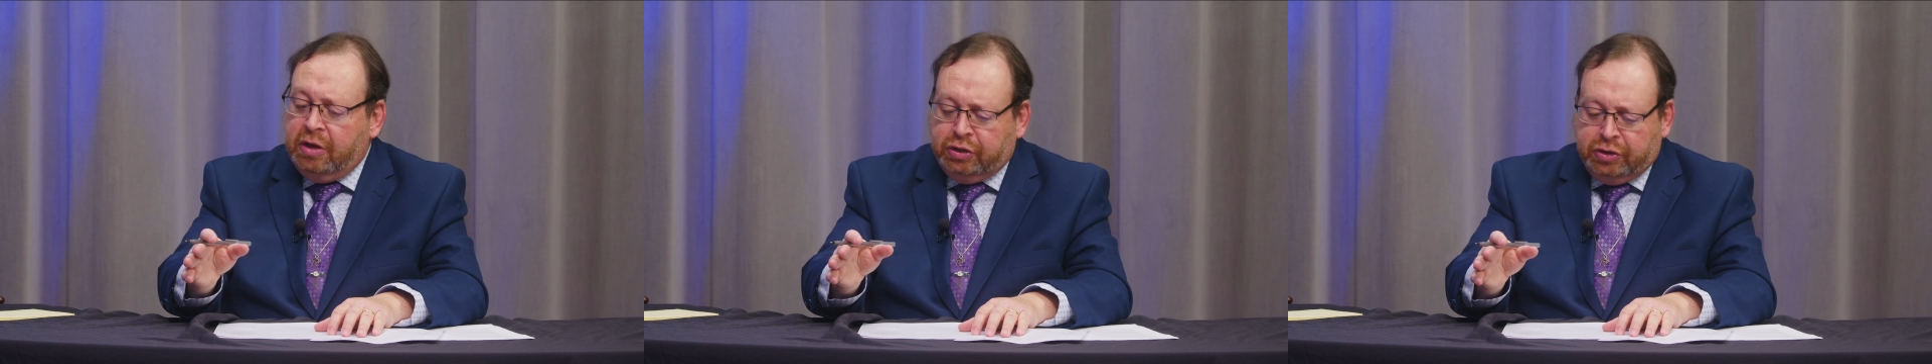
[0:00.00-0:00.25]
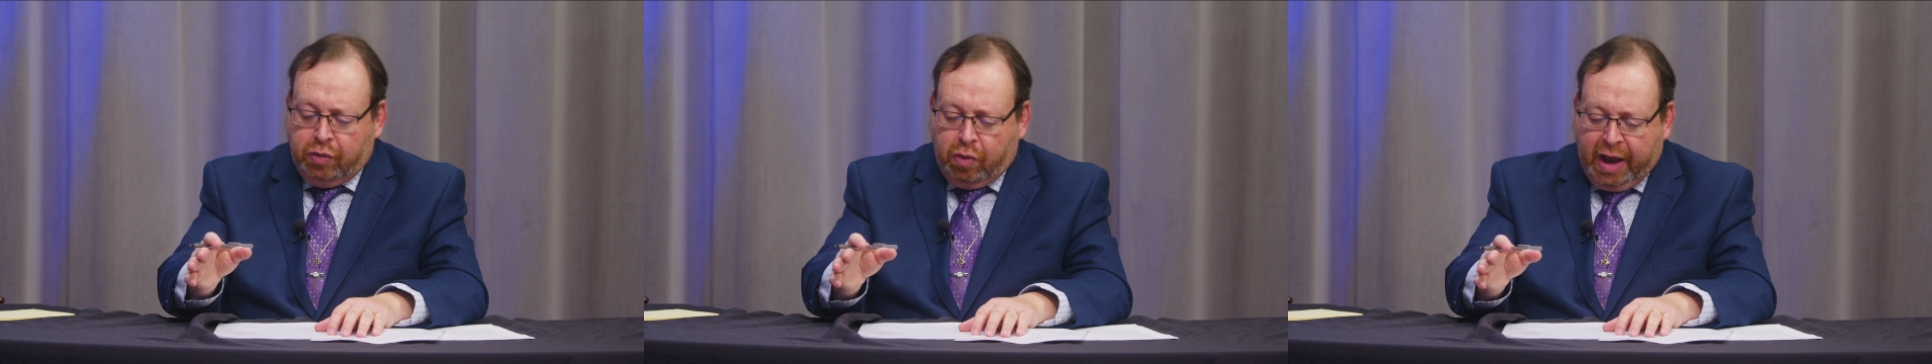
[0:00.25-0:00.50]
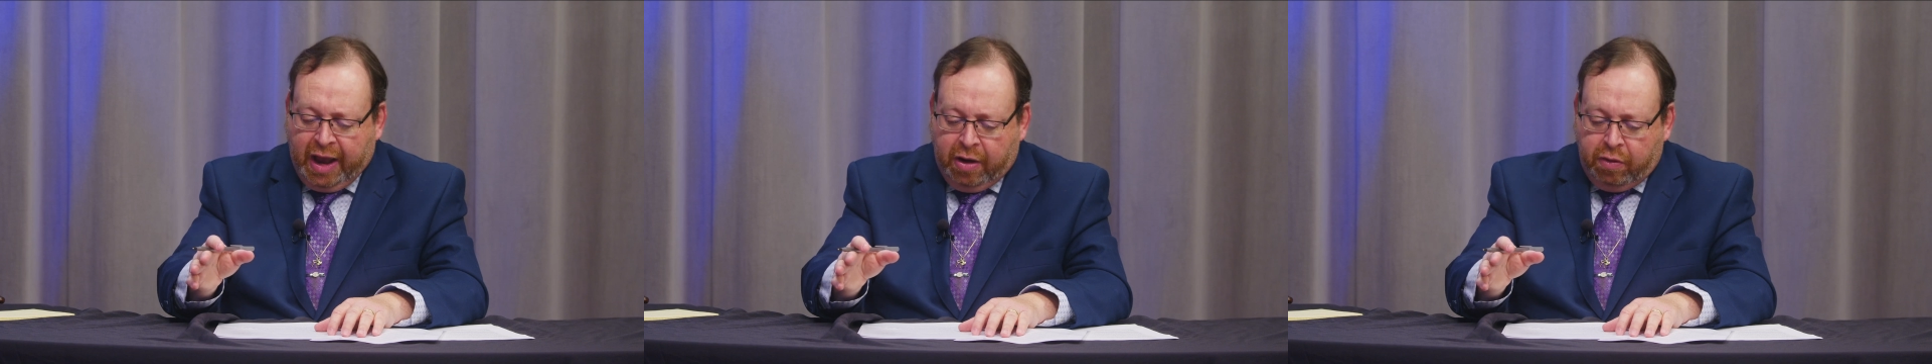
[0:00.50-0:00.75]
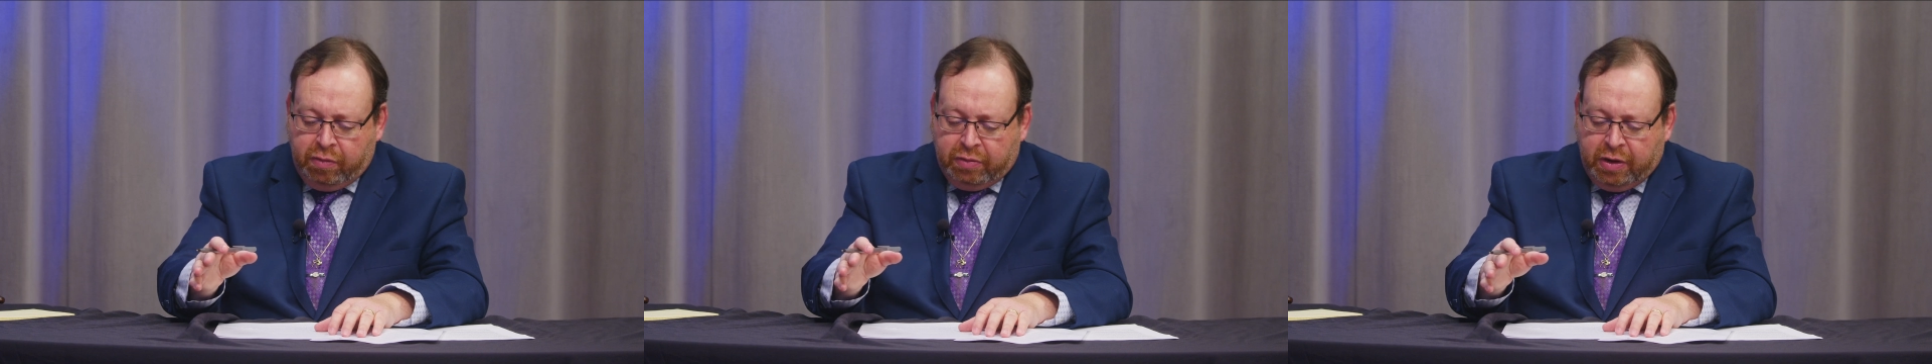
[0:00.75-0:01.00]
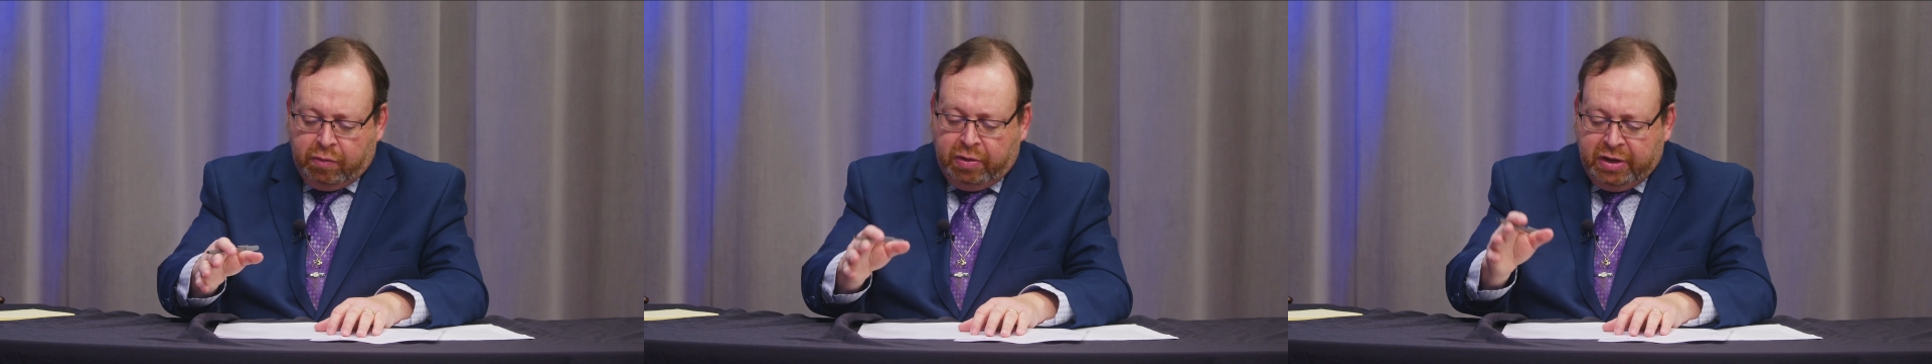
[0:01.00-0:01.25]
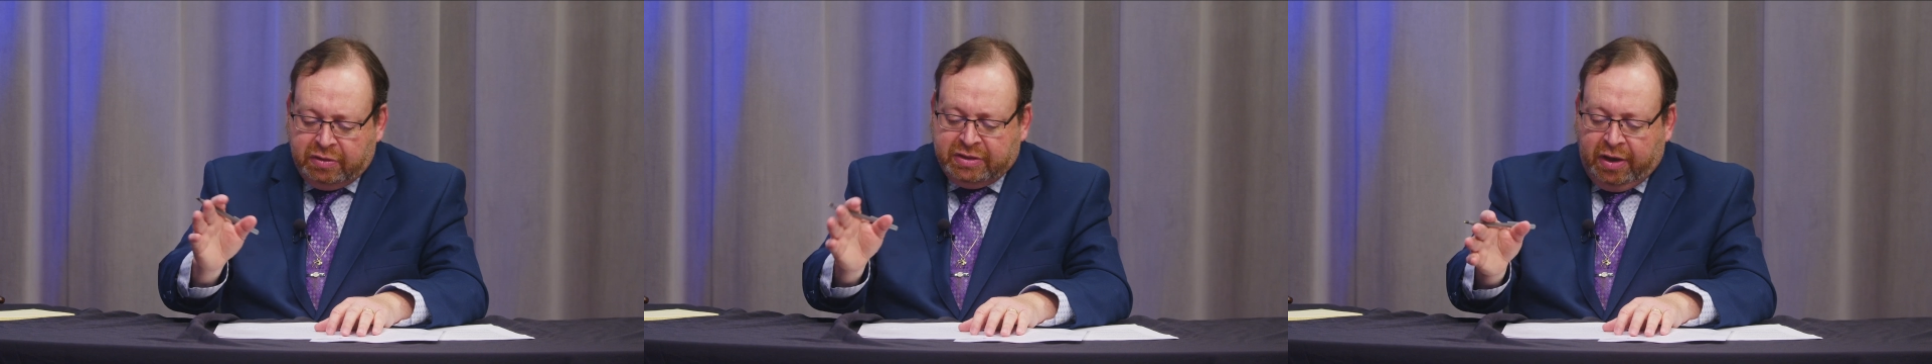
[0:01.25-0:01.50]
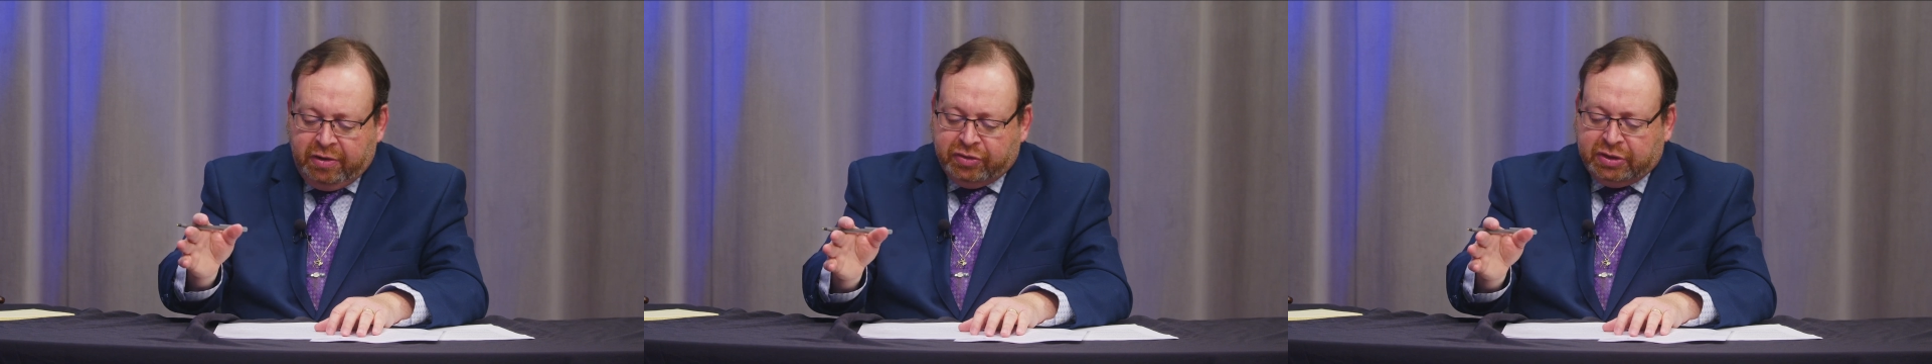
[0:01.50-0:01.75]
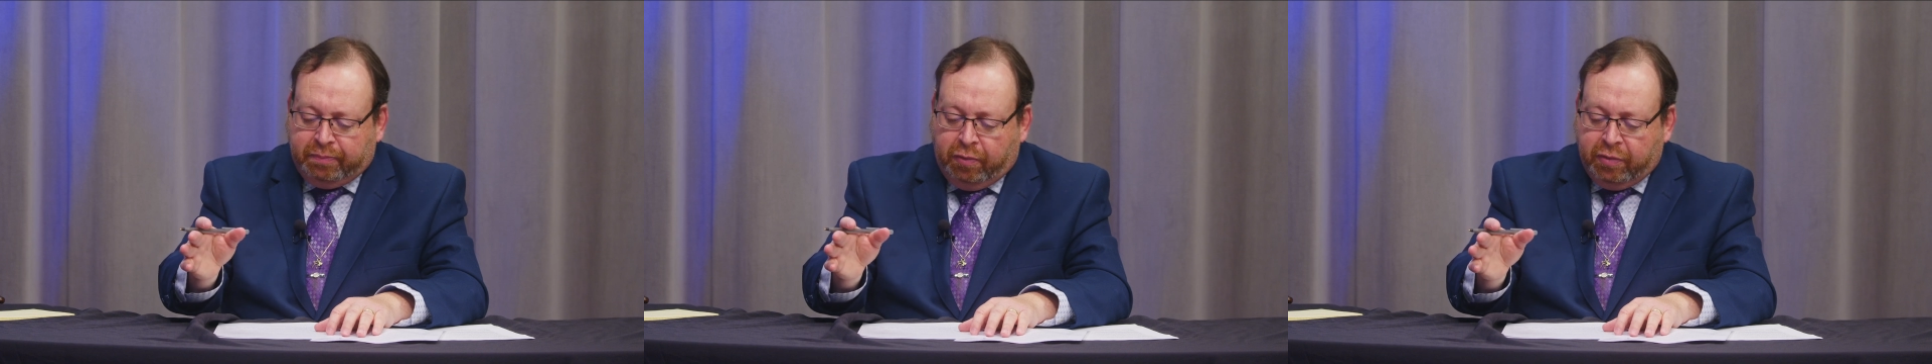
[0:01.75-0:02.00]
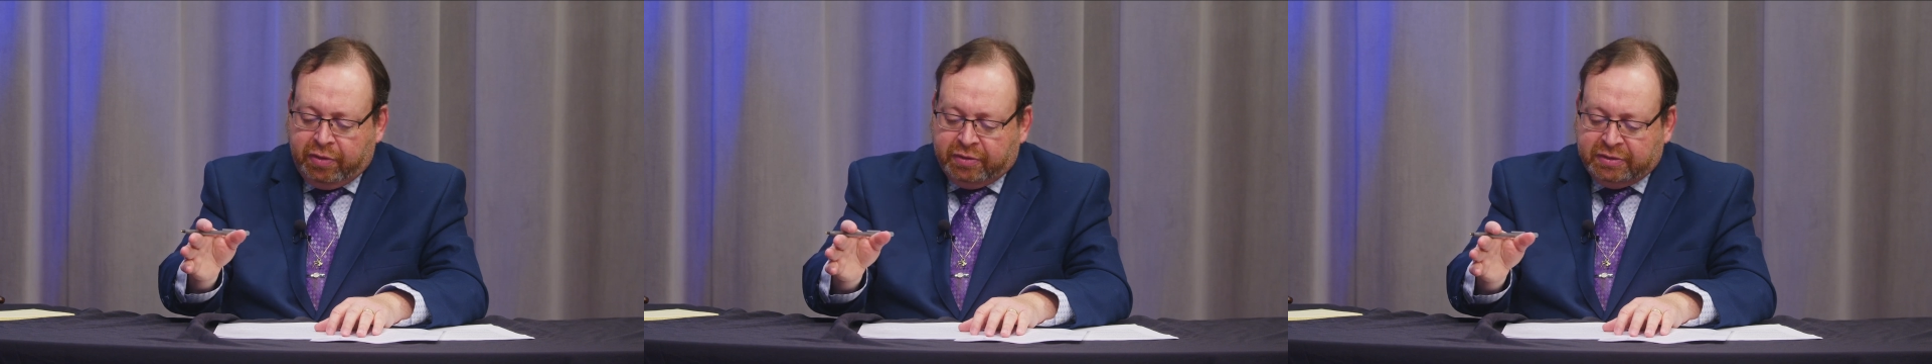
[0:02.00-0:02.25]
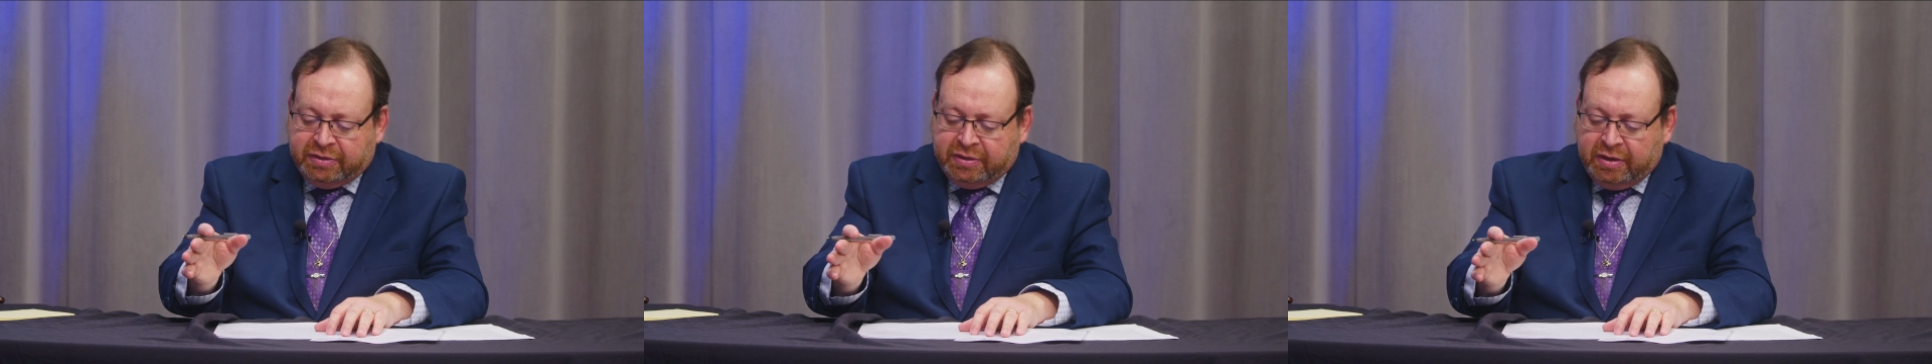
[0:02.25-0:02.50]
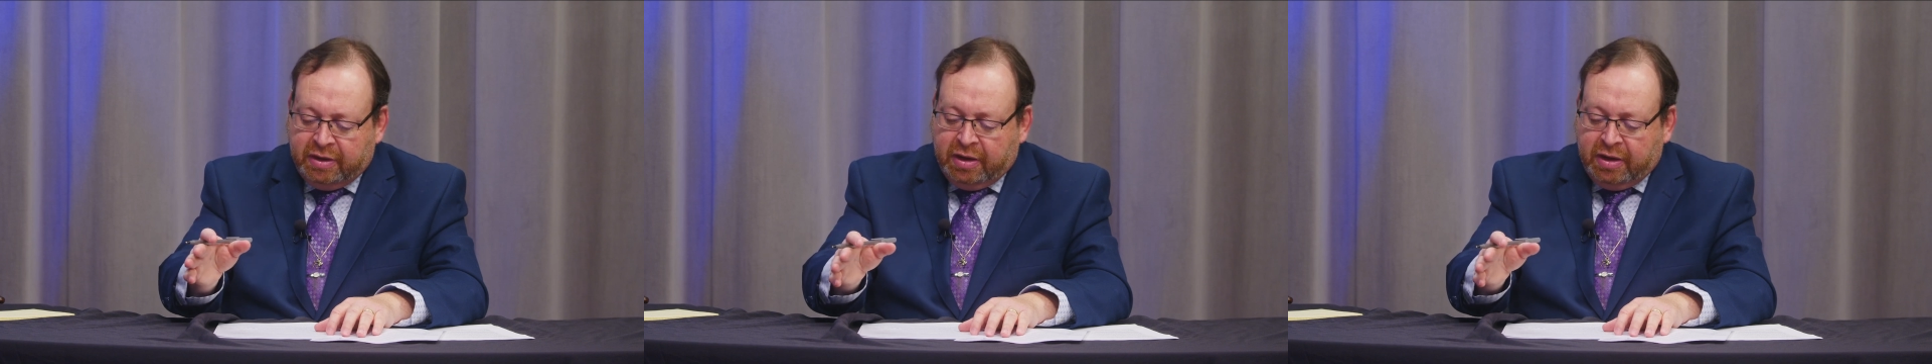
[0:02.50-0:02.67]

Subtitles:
So how, what do you tell your supporters,